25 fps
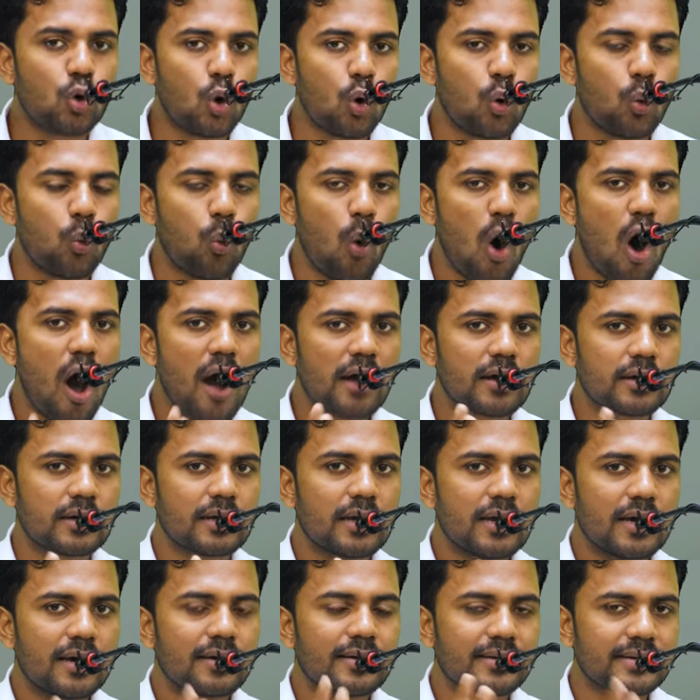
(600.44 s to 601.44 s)
Go walk,
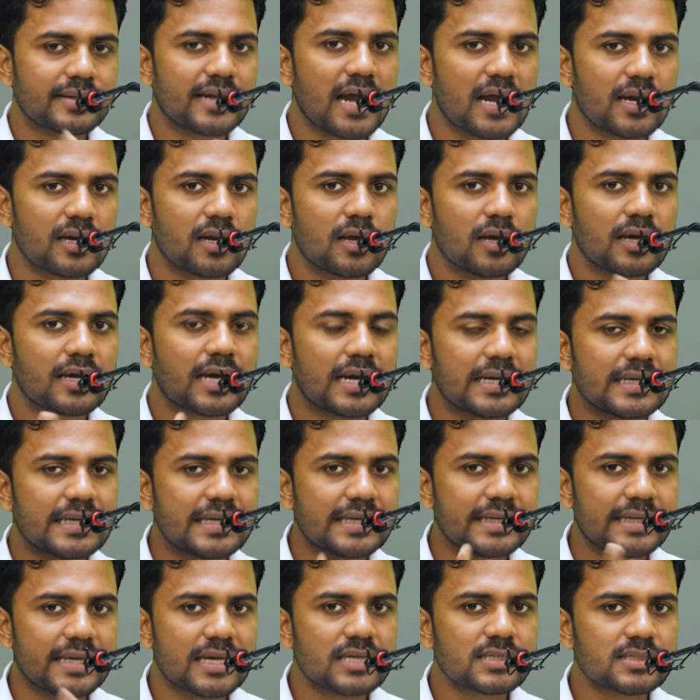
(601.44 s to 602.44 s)
run
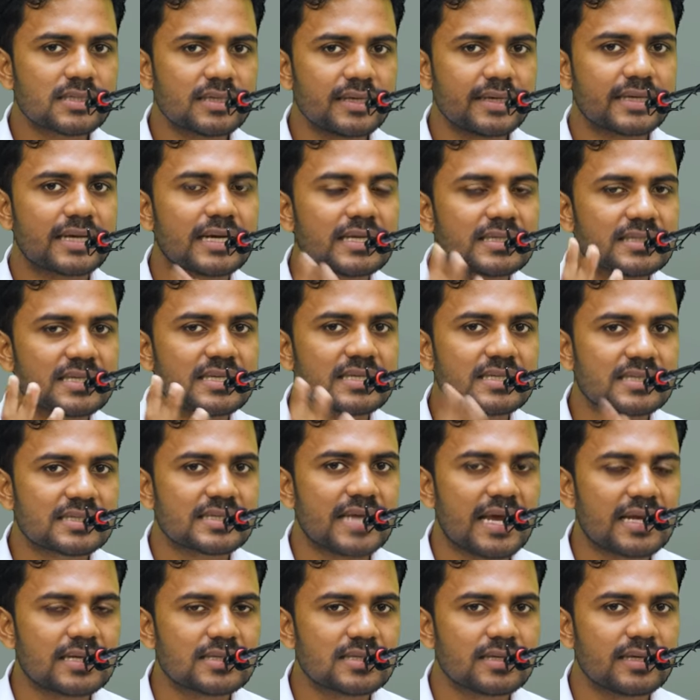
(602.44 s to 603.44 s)
continuously,
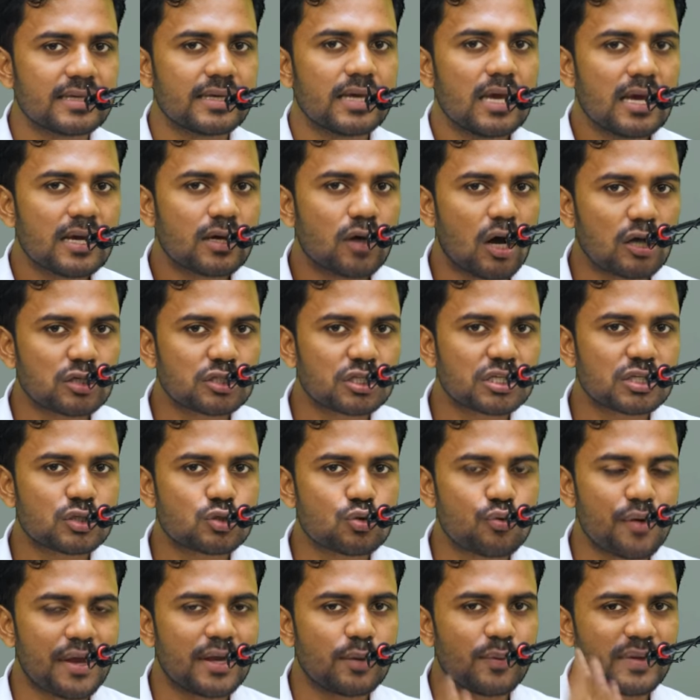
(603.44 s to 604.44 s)
consistently,
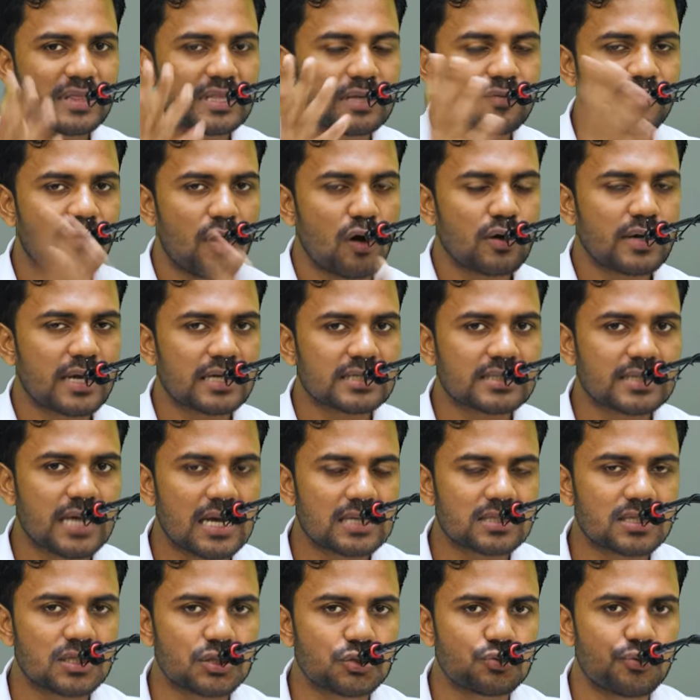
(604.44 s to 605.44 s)
concentrate with focus,
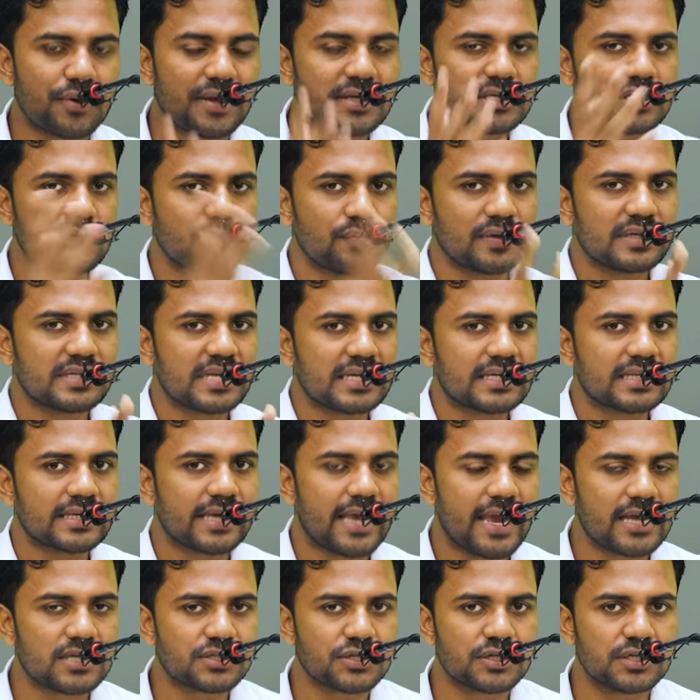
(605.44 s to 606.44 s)
concentration, with
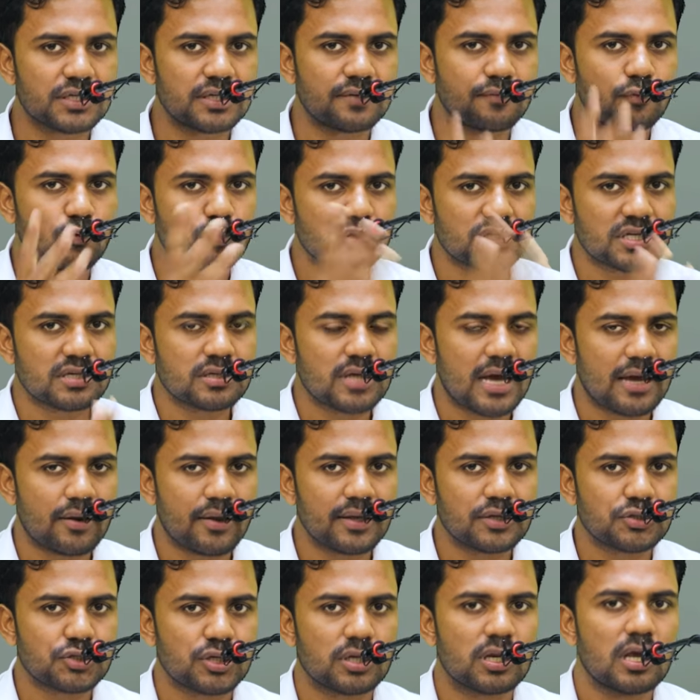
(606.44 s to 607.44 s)
dedication, devotion,
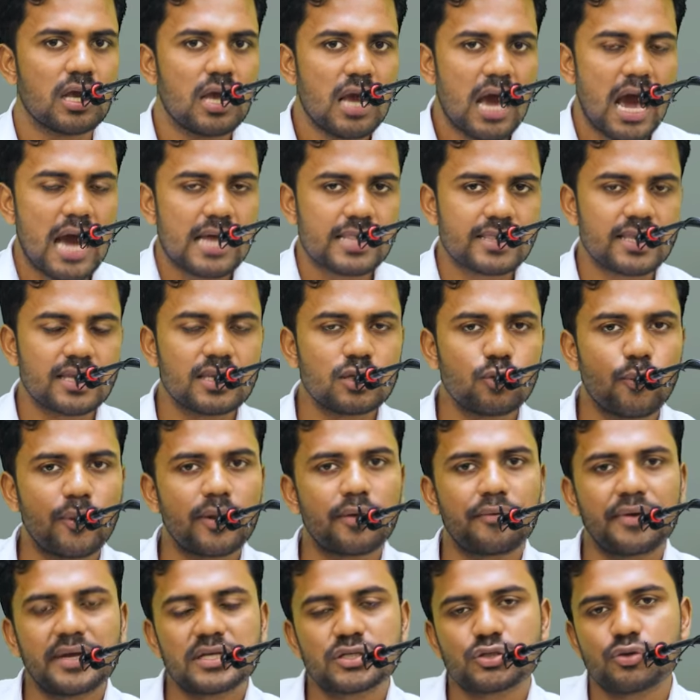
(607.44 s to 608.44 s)
direction, and then you
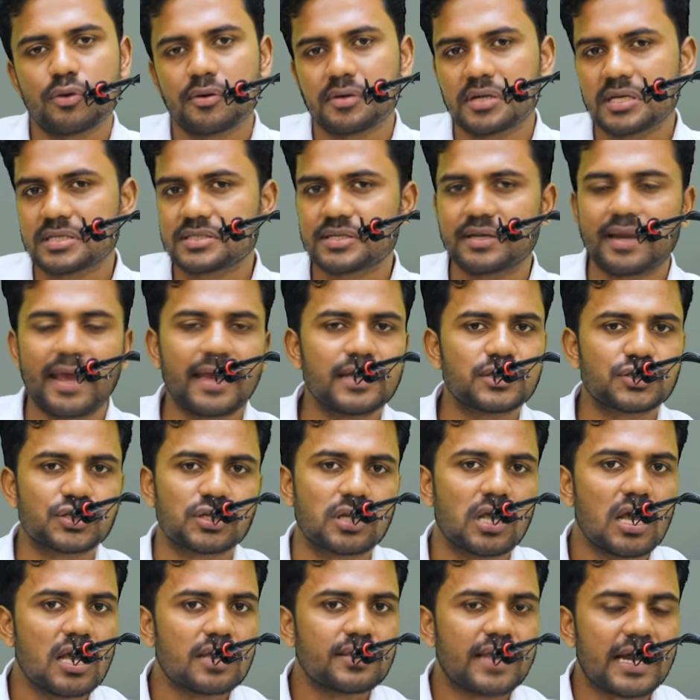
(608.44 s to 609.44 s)
will reach your
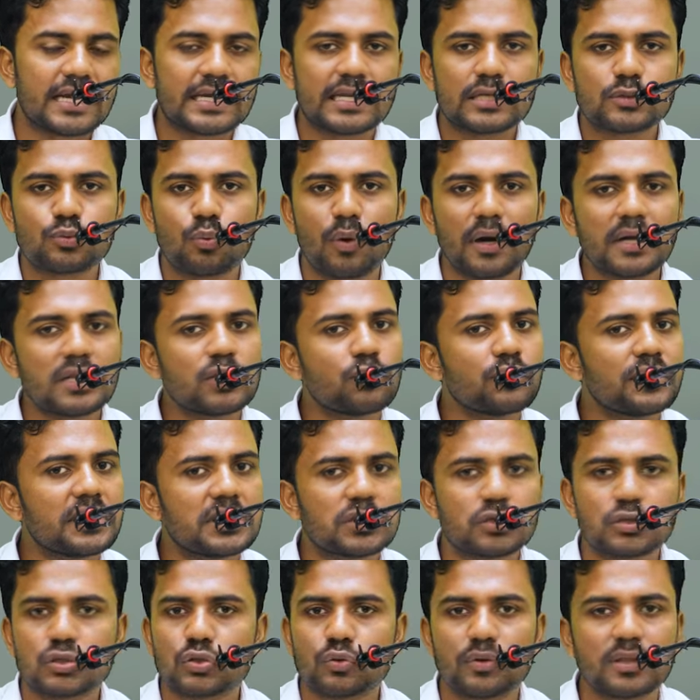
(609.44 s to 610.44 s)
destination. That is what you
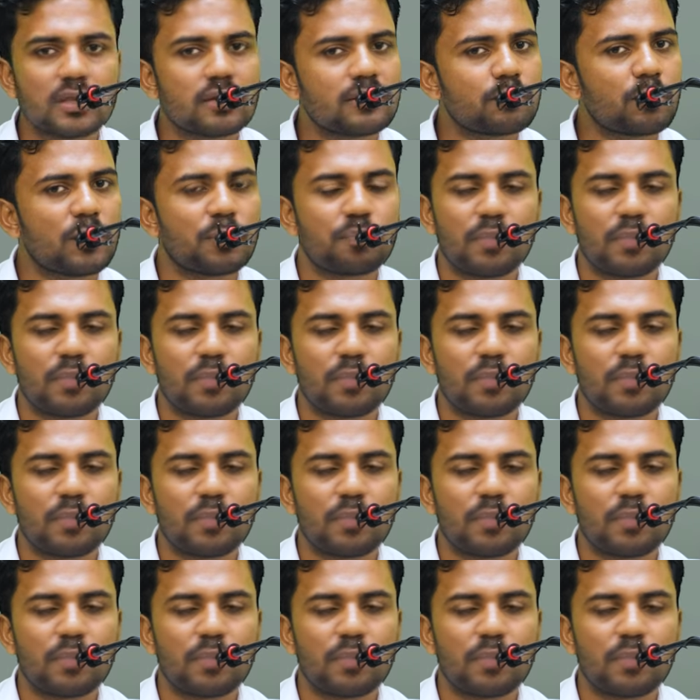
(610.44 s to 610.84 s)
need to do in the